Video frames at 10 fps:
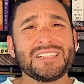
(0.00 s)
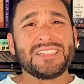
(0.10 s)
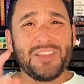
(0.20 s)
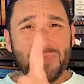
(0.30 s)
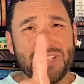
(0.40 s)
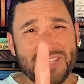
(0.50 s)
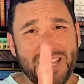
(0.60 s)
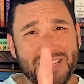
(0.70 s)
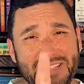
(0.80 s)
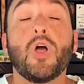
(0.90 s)
Give me a
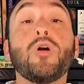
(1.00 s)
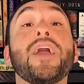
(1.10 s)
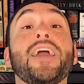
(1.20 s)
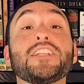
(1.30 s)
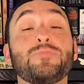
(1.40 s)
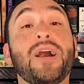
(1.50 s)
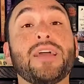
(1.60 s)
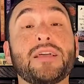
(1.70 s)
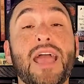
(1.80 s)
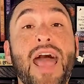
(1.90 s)
second. Okay, it's
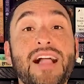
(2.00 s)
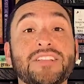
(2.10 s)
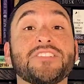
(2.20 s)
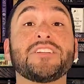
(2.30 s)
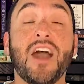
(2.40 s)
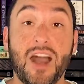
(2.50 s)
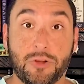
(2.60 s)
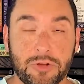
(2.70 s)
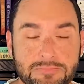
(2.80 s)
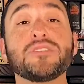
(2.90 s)
by Alison Cochrane.